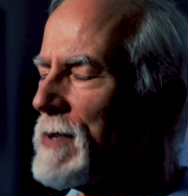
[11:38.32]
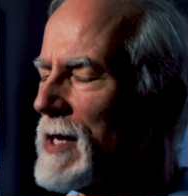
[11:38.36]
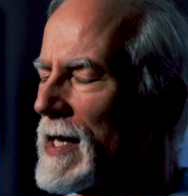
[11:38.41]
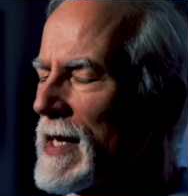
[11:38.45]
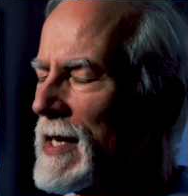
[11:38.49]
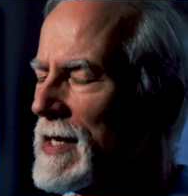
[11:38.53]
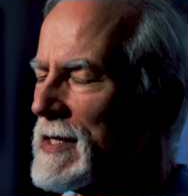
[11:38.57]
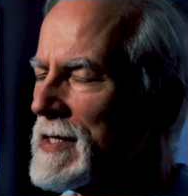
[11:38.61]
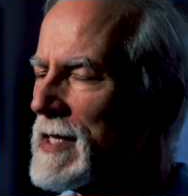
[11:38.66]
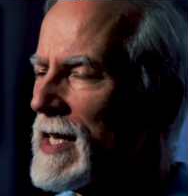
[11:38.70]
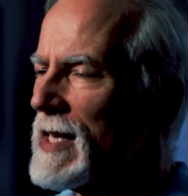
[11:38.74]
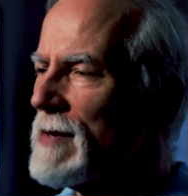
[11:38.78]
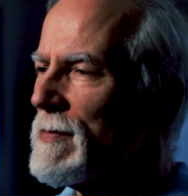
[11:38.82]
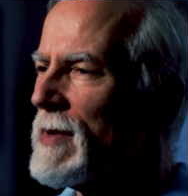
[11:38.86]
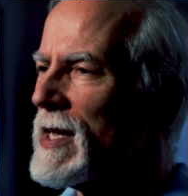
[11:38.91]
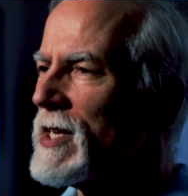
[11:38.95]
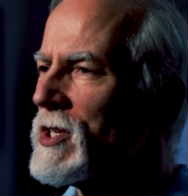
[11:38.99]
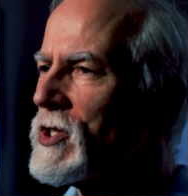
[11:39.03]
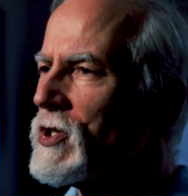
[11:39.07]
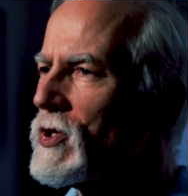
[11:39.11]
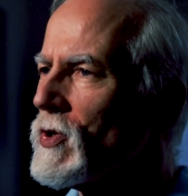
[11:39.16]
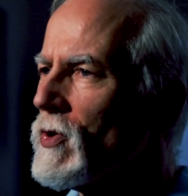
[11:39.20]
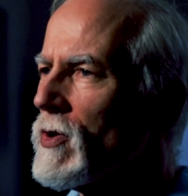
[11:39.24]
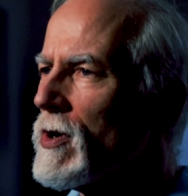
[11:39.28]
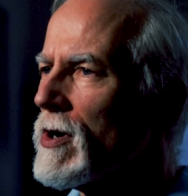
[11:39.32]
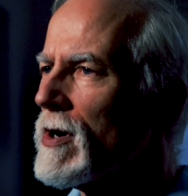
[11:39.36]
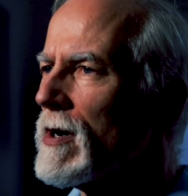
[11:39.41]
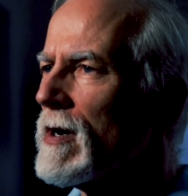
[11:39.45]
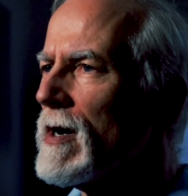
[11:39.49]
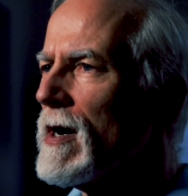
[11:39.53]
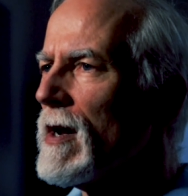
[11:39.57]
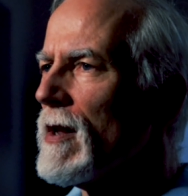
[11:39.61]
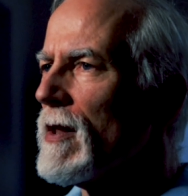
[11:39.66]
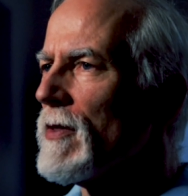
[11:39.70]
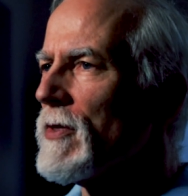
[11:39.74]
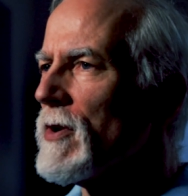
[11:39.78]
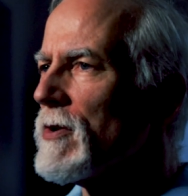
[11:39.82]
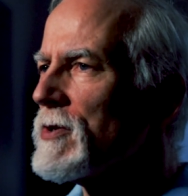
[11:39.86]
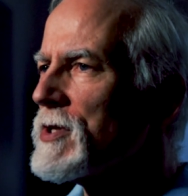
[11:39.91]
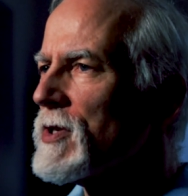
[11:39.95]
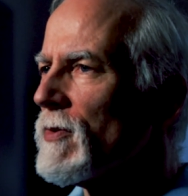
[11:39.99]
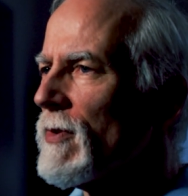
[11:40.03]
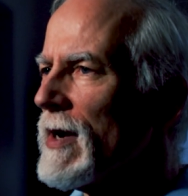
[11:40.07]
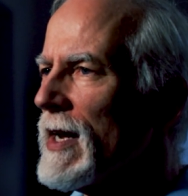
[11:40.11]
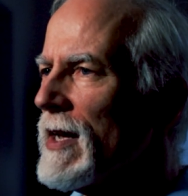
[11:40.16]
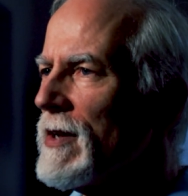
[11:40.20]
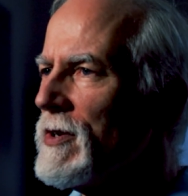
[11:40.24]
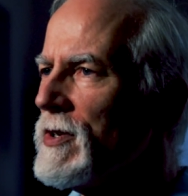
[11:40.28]
plans and make sure those
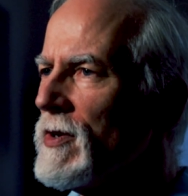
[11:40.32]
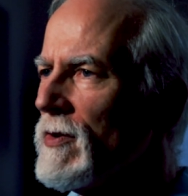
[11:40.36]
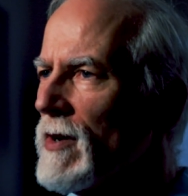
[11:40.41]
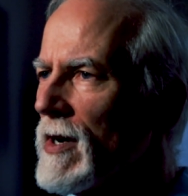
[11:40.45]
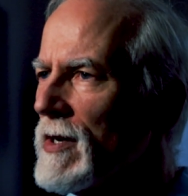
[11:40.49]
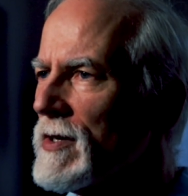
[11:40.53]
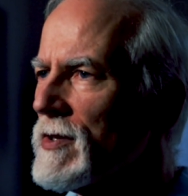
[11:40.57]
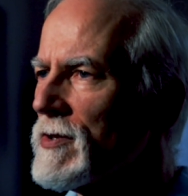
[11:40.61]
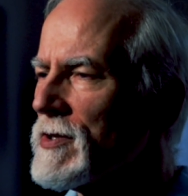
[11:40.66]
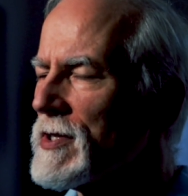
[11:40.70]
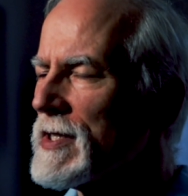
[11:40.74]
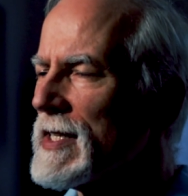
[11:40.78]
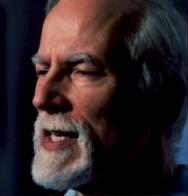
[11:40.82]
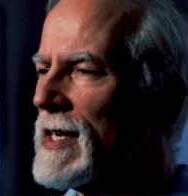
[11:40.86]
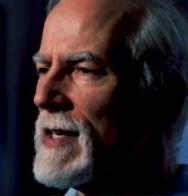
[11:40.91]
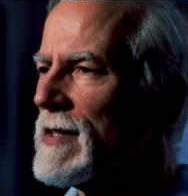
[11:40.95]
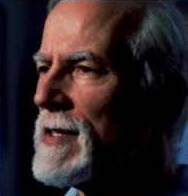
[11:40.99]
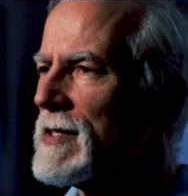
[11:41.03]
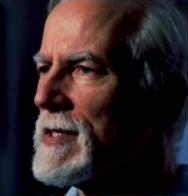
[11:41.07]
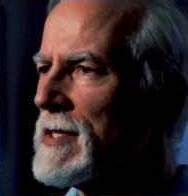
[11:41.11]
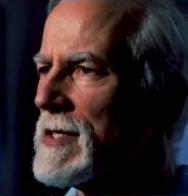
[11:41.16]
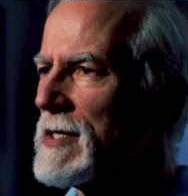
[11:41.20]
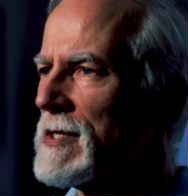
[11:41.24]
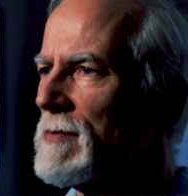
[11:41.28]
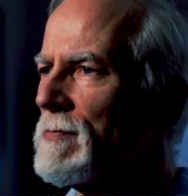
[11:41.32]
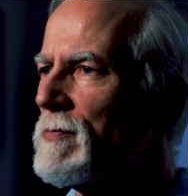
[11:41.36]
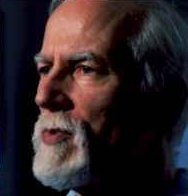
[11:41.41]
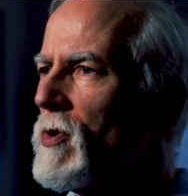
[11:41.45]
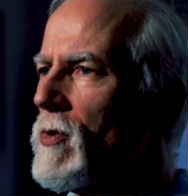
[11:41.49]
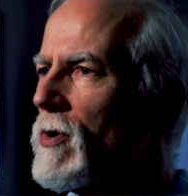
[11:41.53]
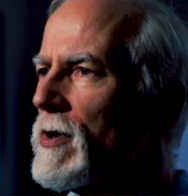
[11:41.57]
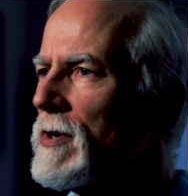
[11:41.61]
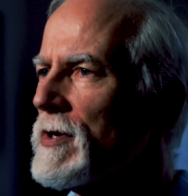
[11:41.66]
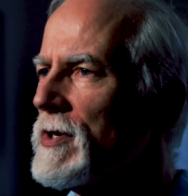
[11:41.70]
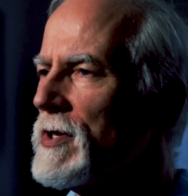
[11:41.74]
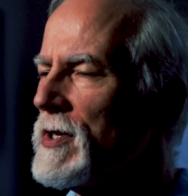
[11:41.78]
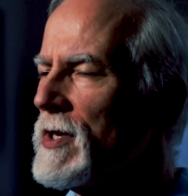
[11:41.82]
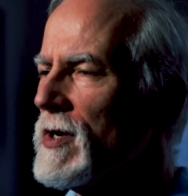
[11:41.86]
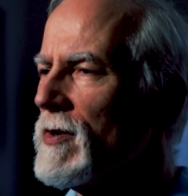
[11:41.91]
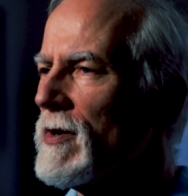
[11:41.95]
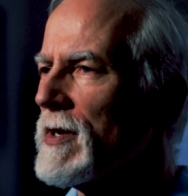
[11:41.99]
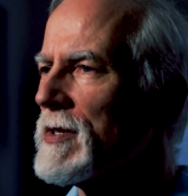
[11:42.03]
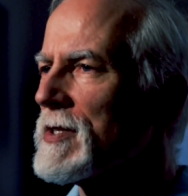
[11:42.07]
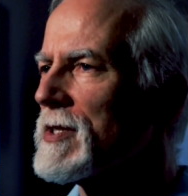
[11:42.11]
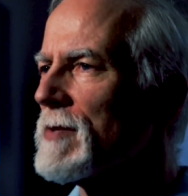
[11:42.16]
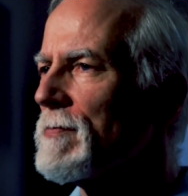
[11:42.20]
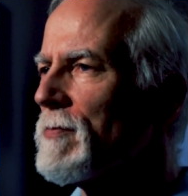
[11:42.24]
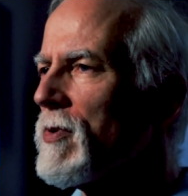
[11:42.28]
around you understand this is important to you
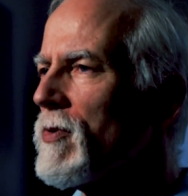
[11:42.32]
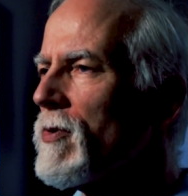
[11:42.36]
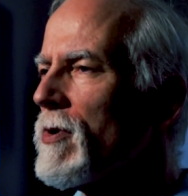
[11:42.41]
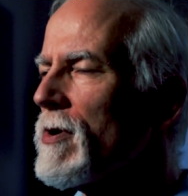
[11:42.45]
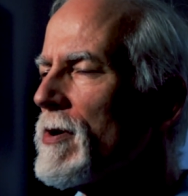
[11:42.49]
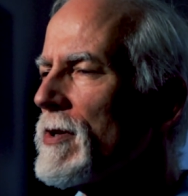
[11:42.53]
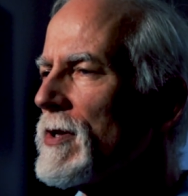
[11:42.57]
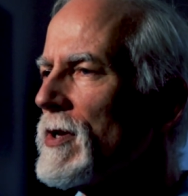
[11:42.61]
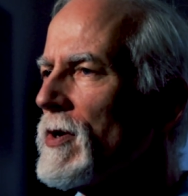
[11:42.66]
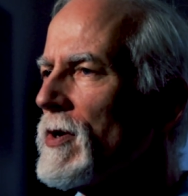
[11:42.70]
and support